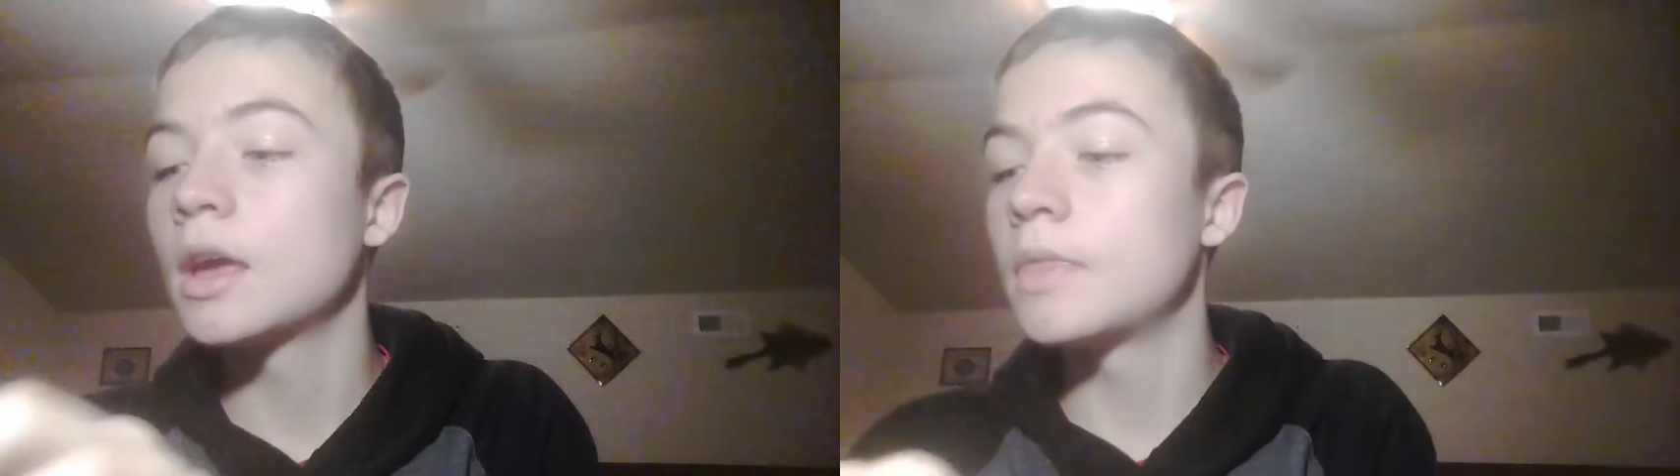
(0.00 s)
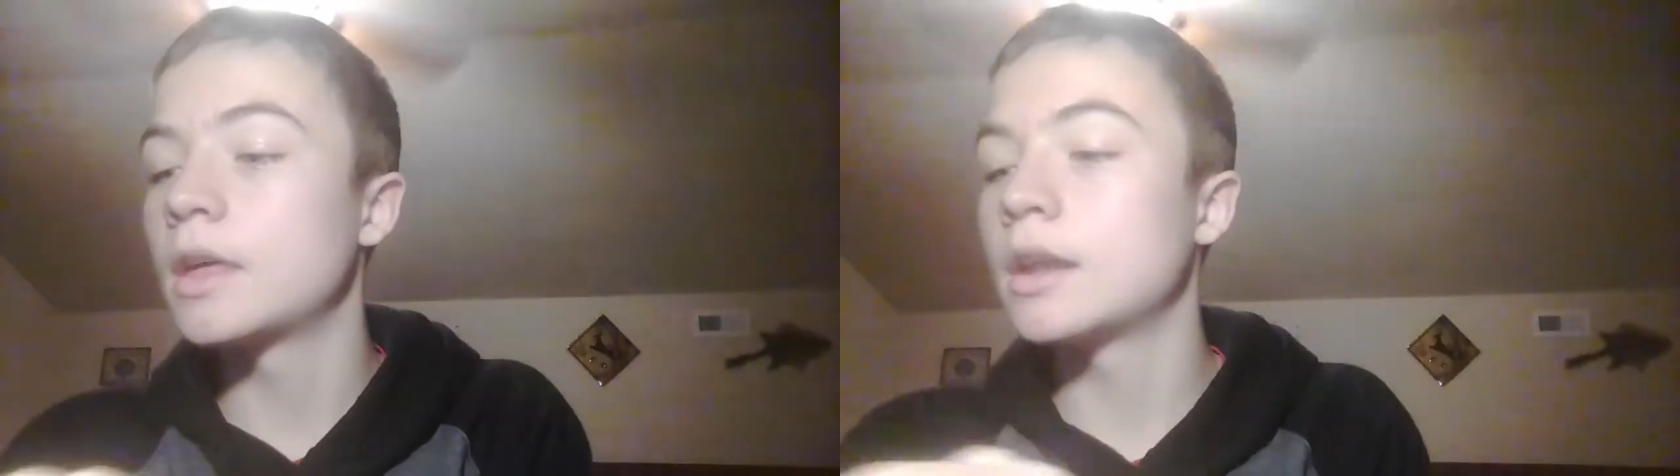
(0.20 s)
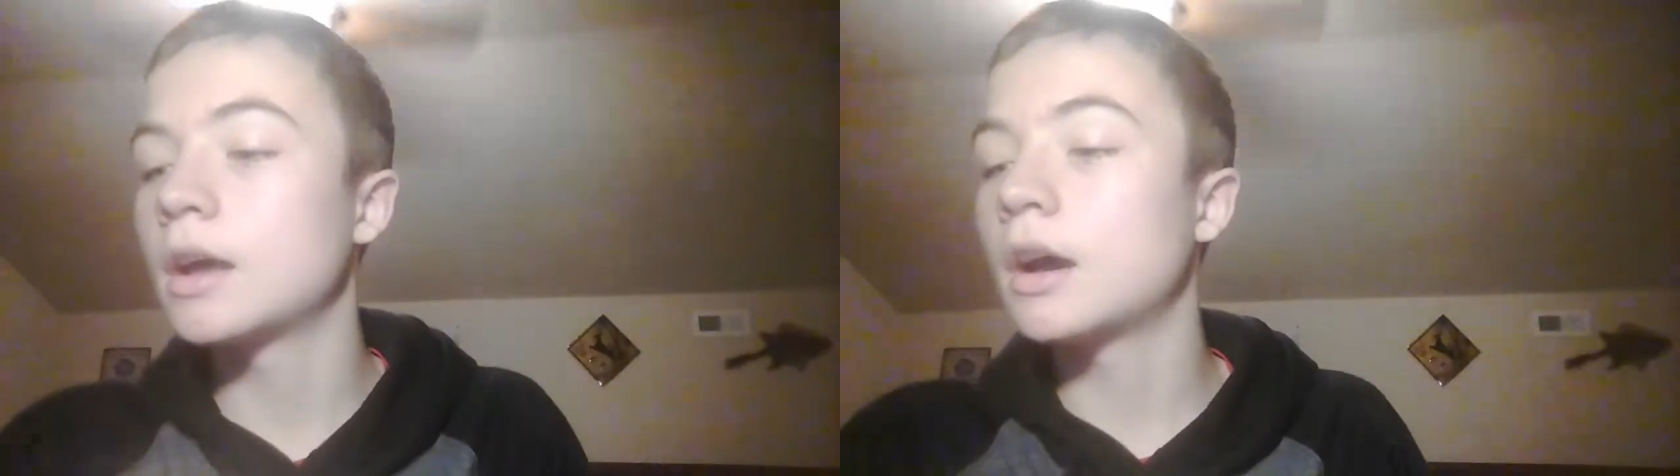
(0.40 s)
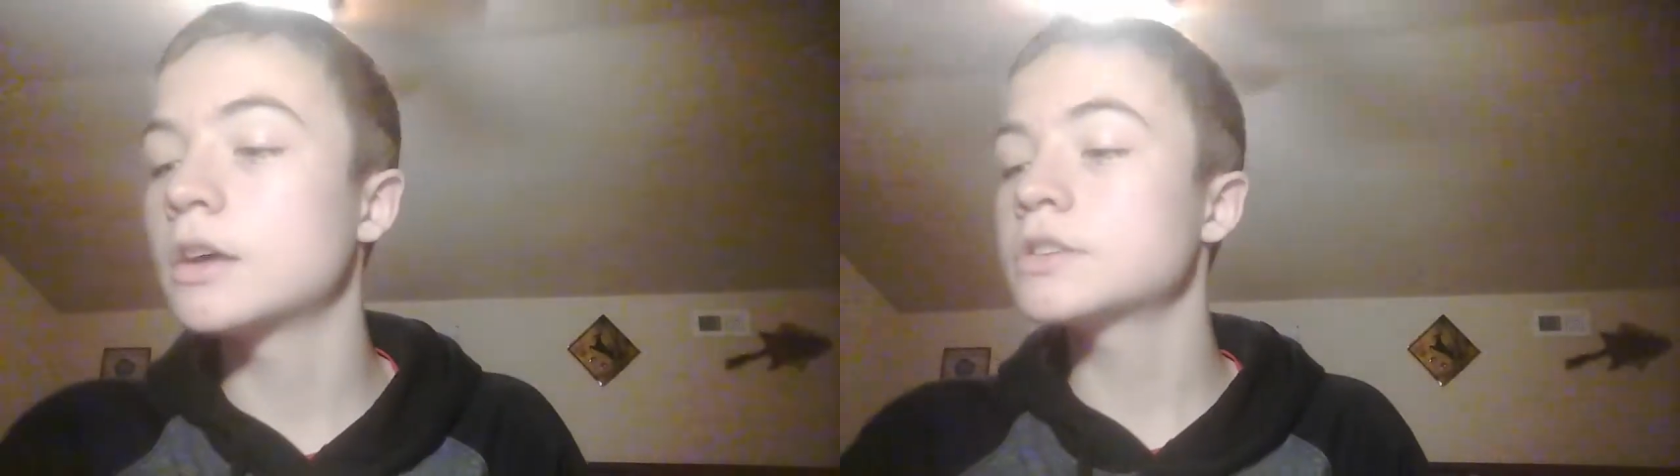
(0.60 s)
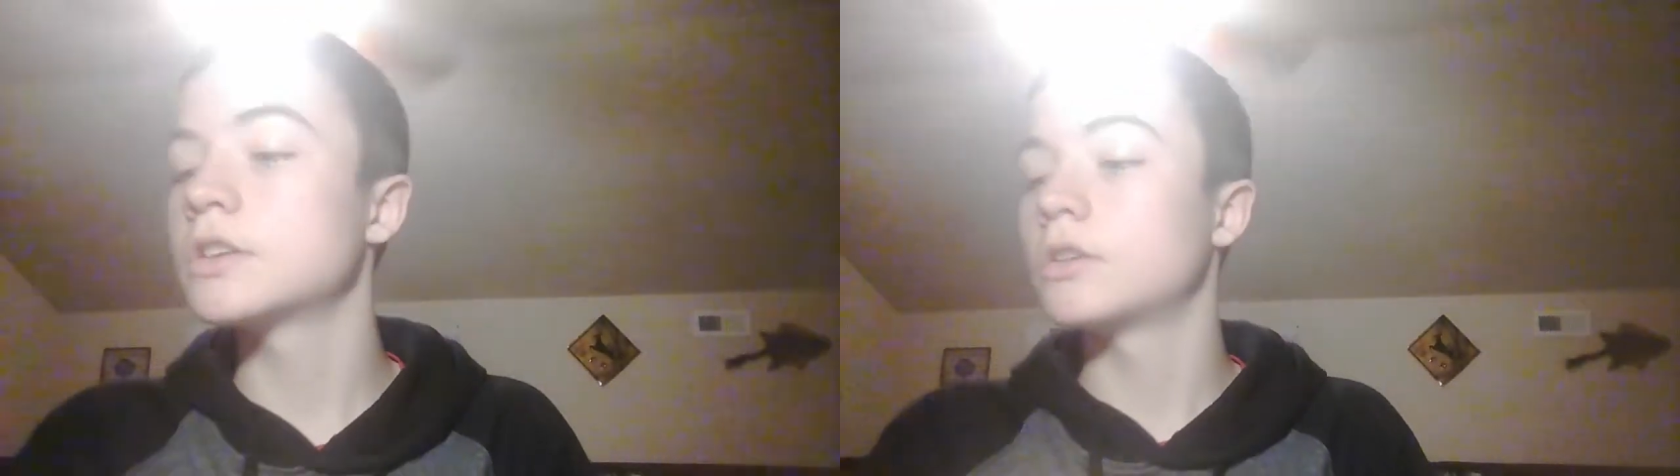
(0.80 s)
And then
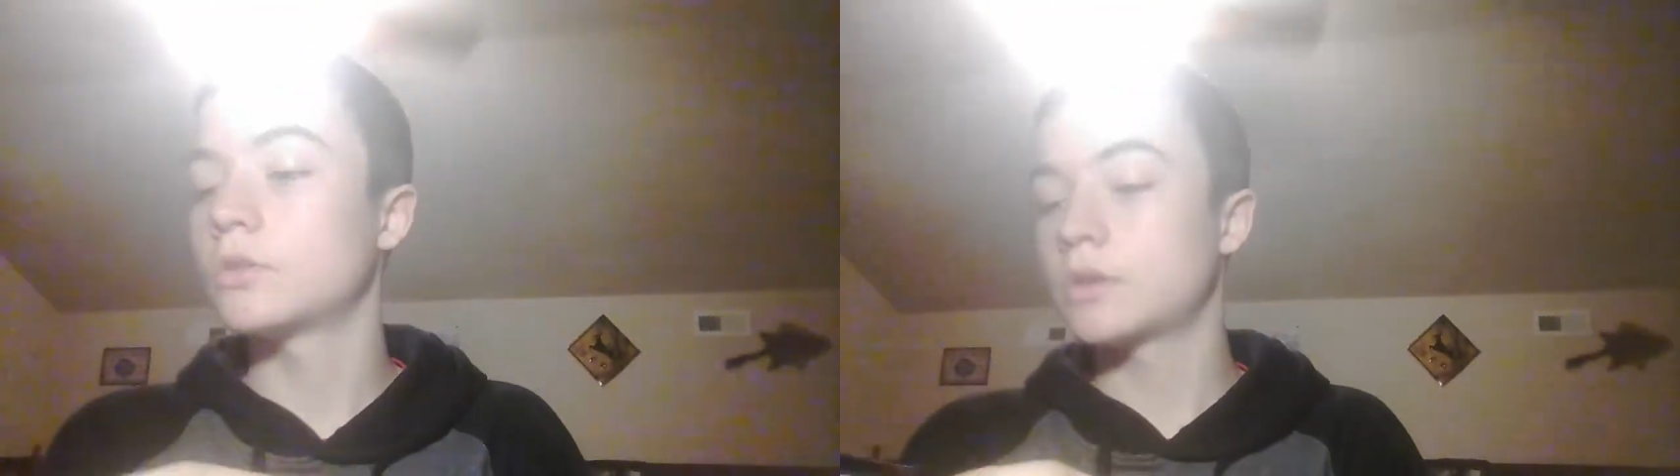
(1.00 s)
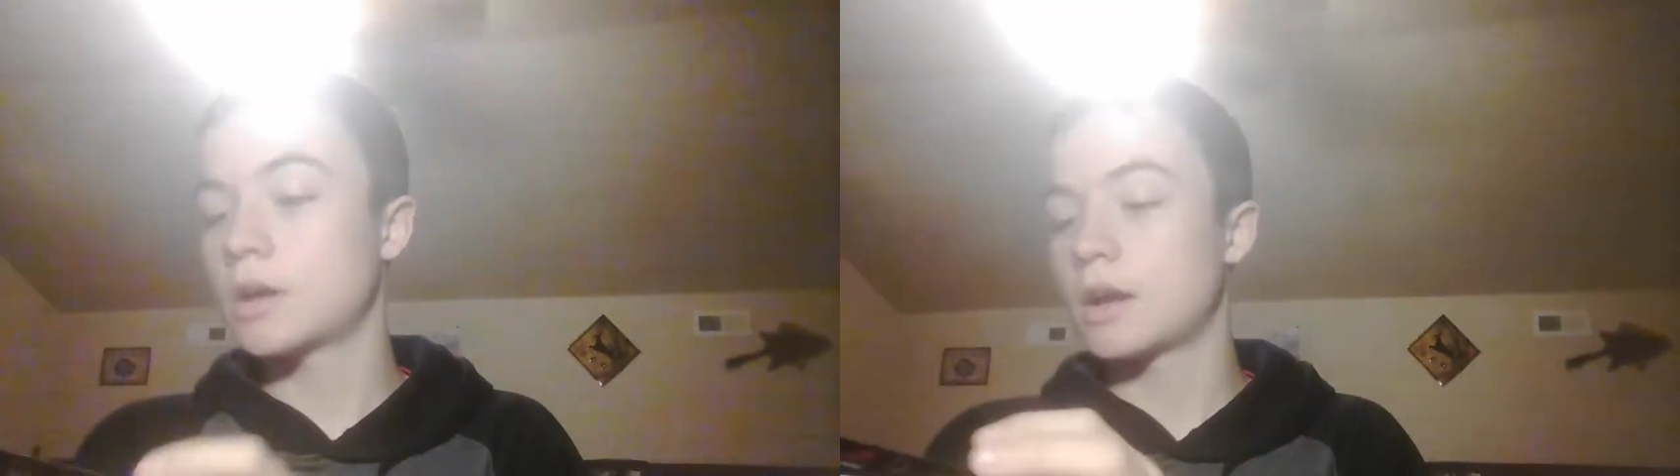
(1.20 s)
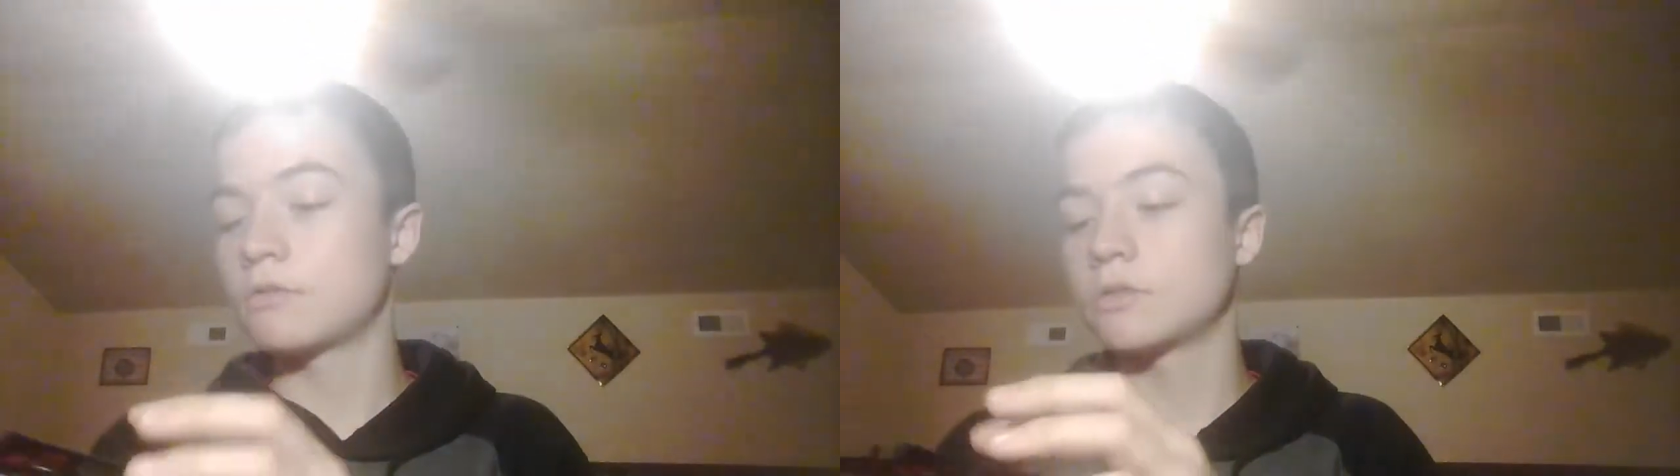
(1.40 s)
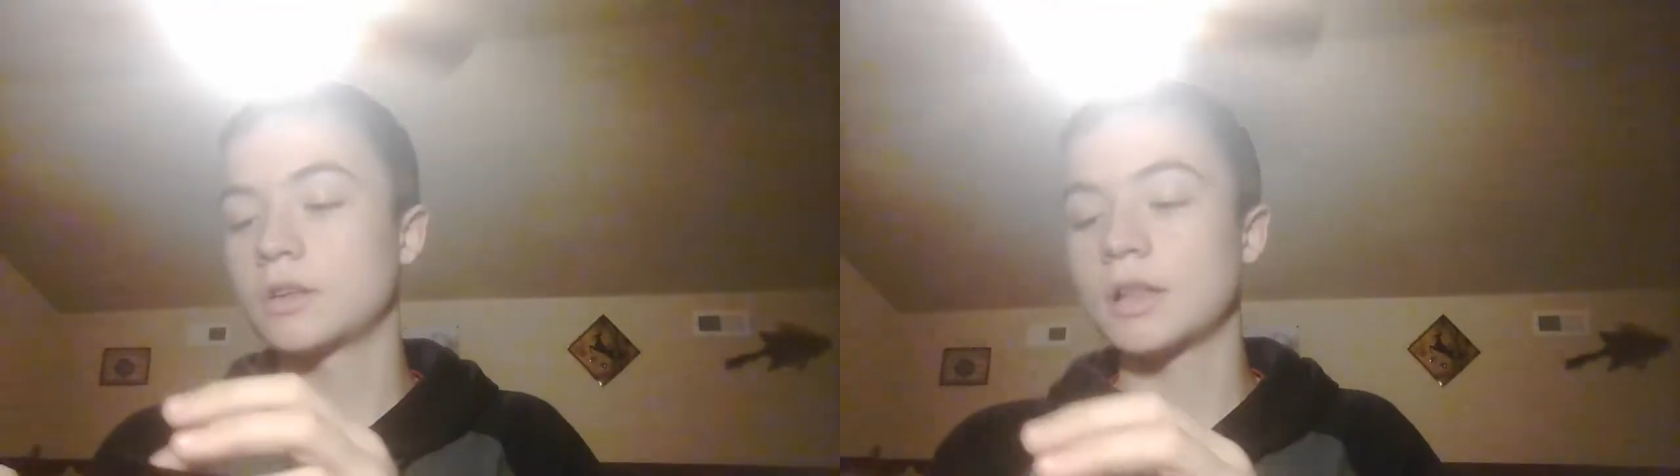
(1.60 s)
also, I really